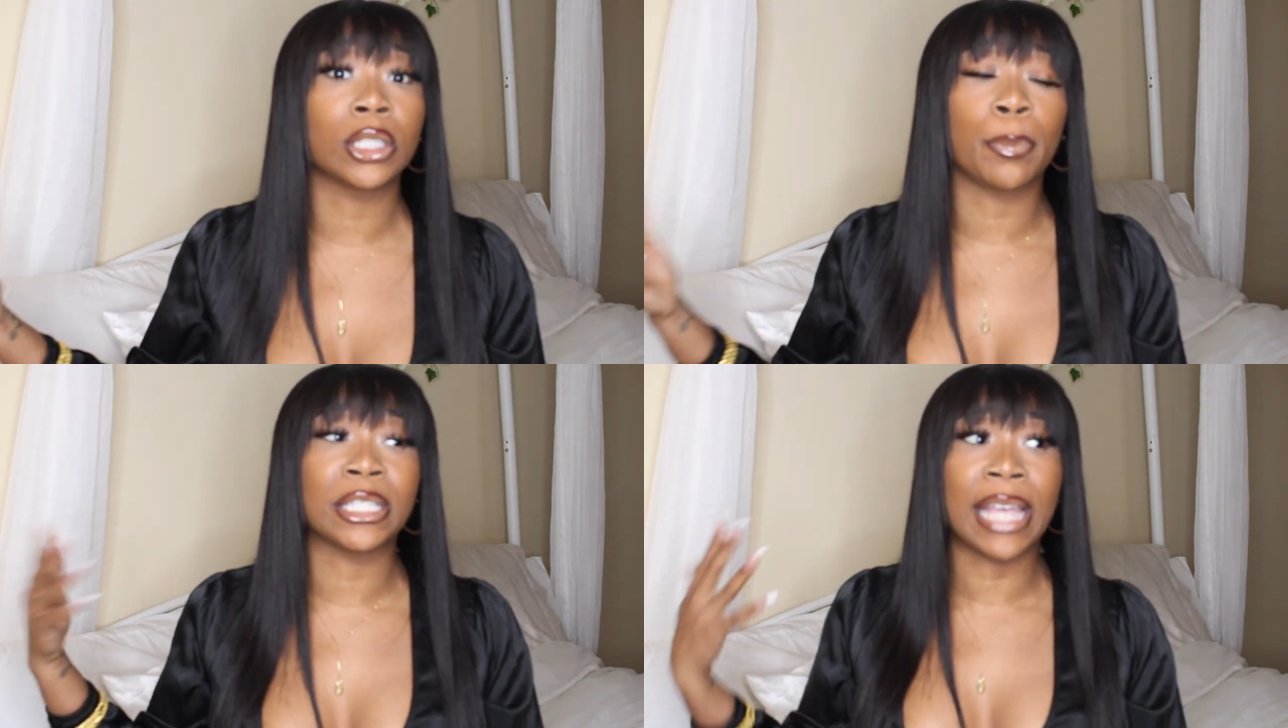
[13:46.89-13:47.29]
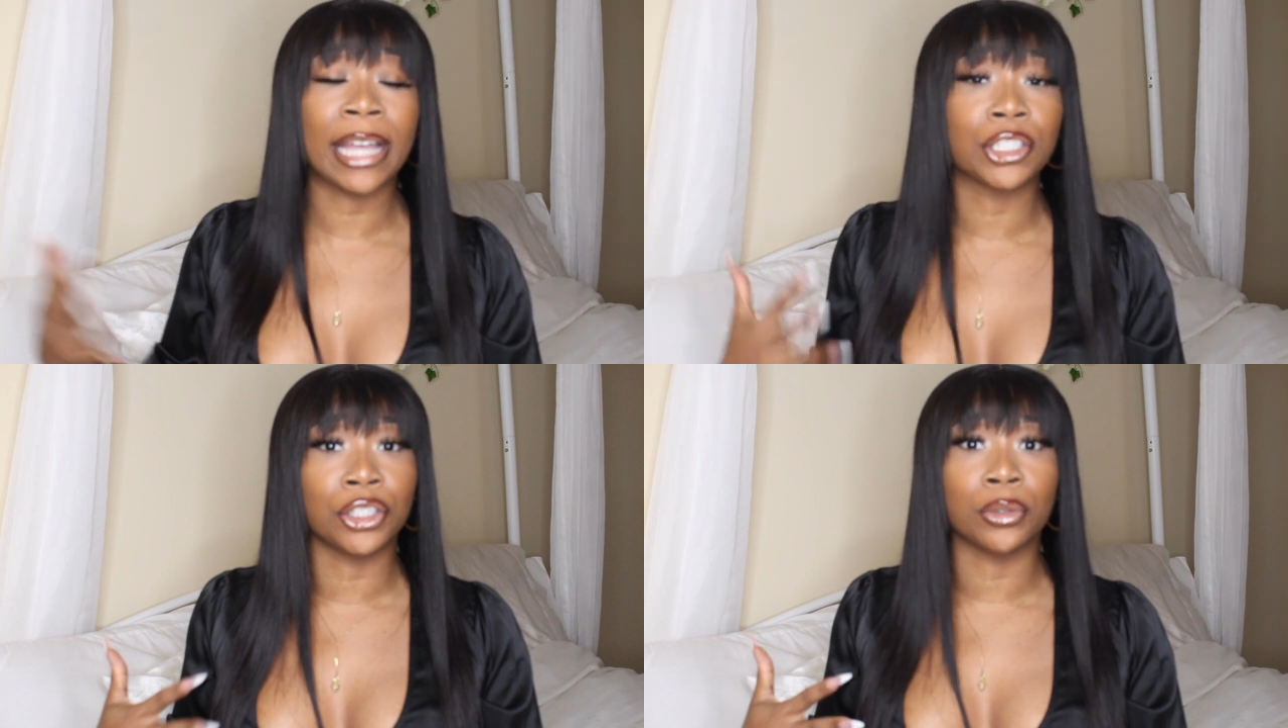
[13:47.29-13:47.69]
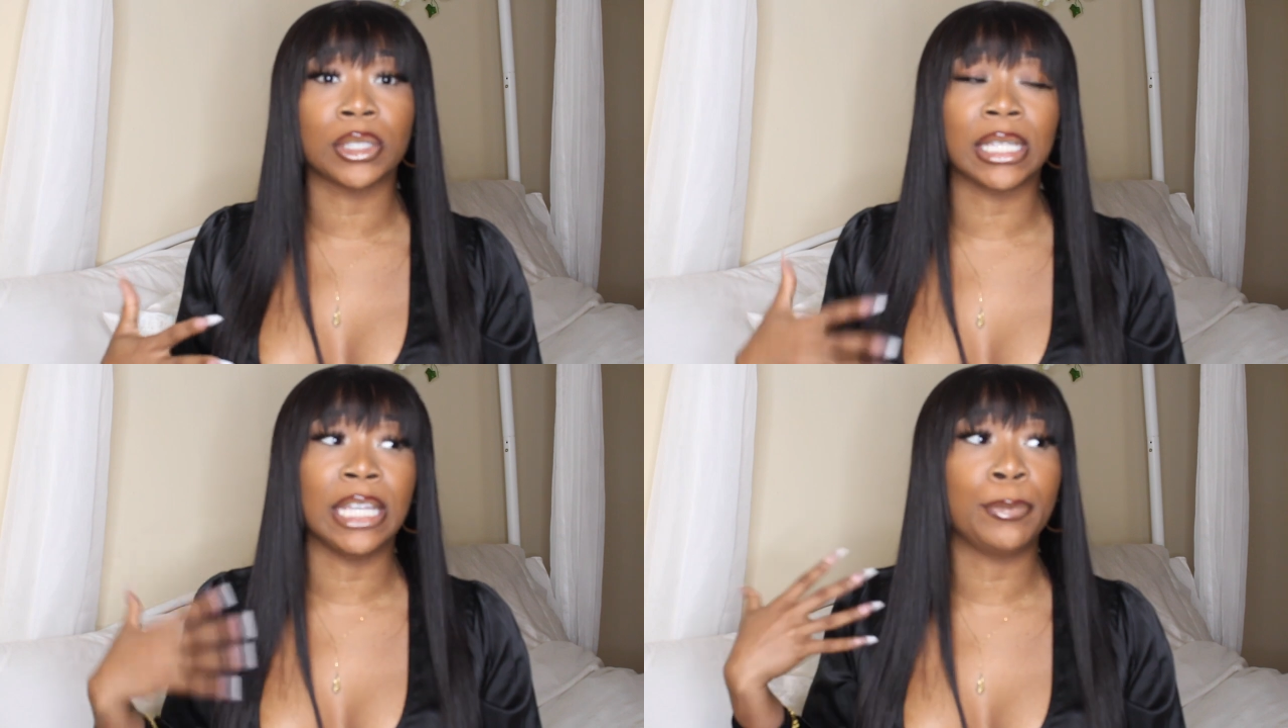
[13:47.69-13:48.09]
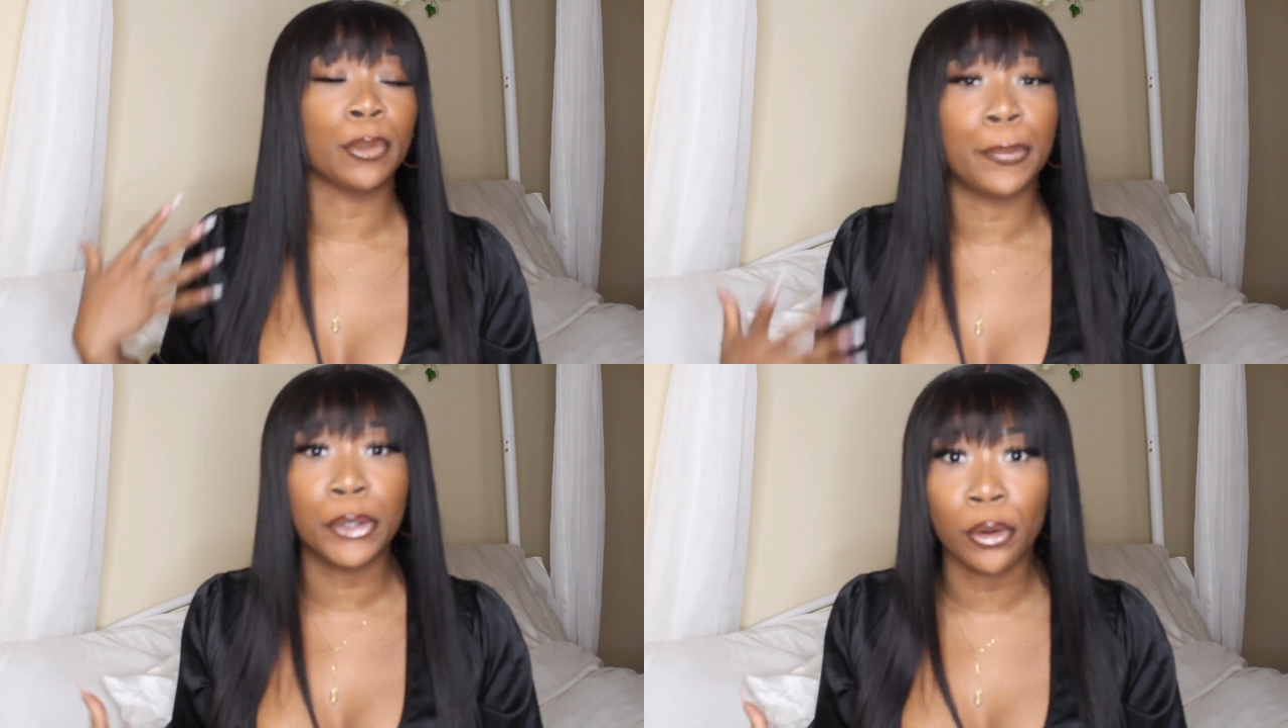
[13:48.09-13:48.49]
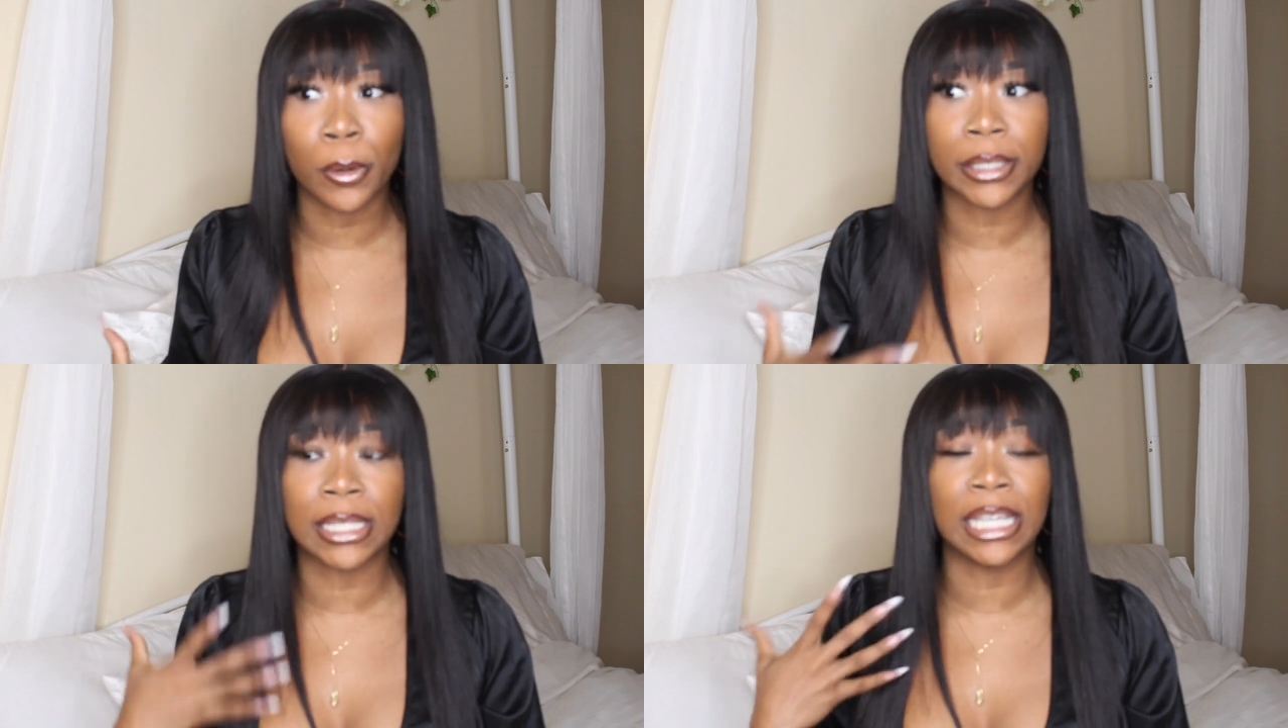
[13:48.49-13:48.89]
to protect you, to keep you
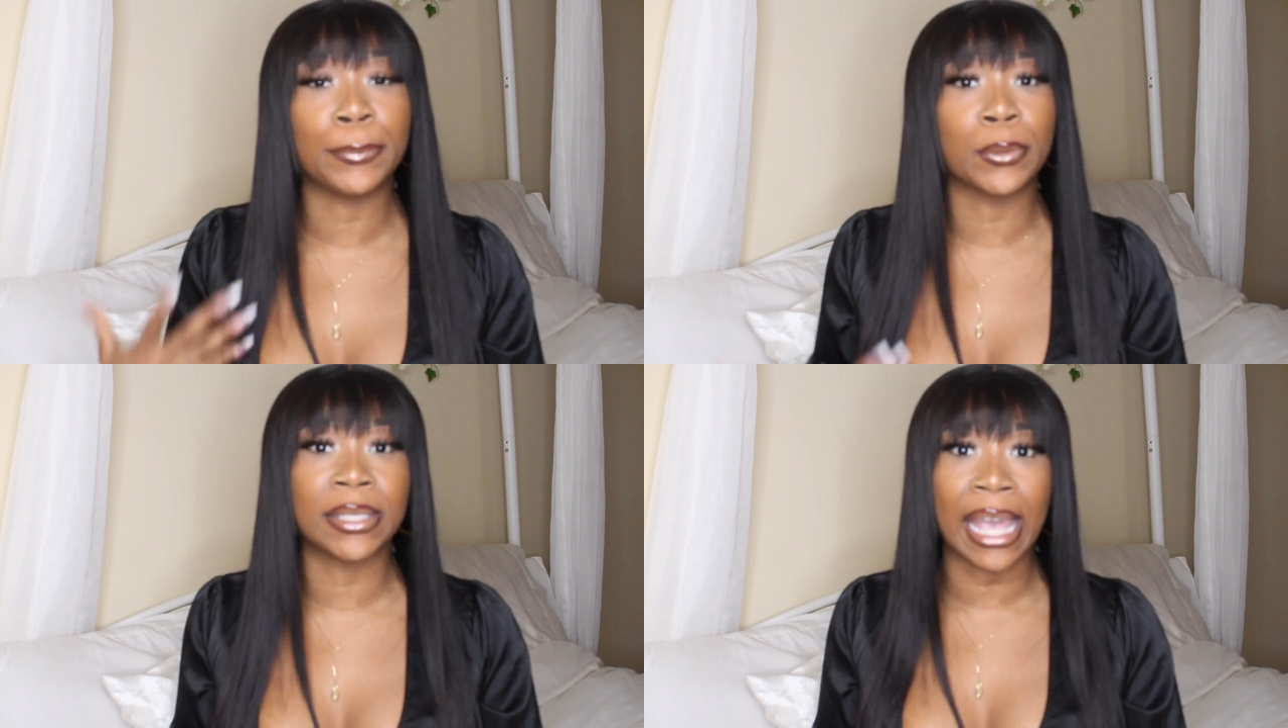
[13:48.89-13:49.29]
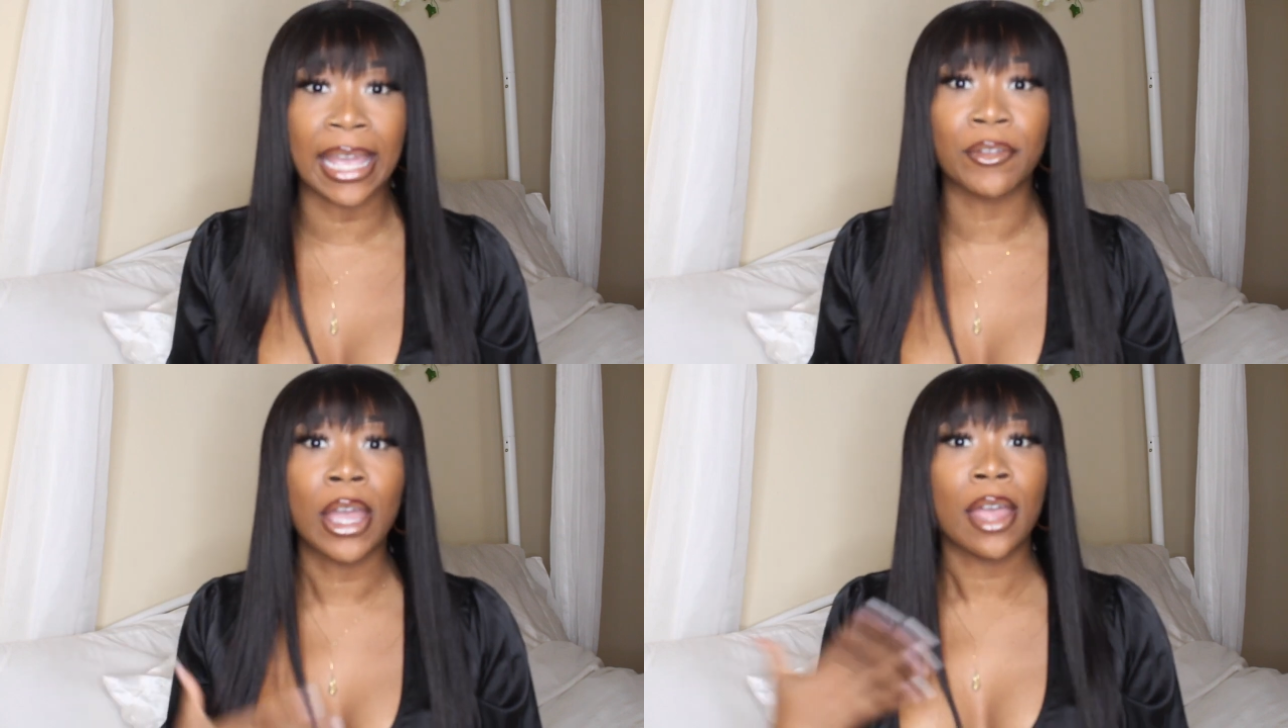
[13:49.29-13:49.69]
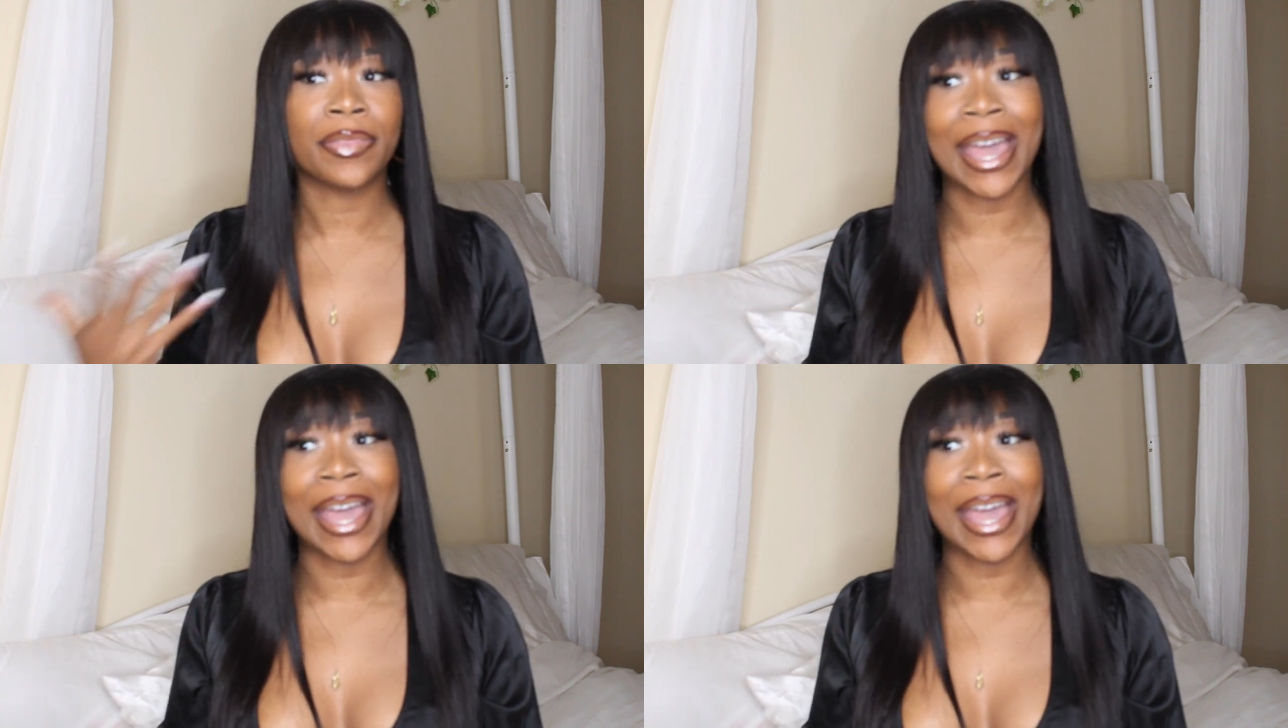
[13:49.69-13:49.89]
pure, to keep you safe.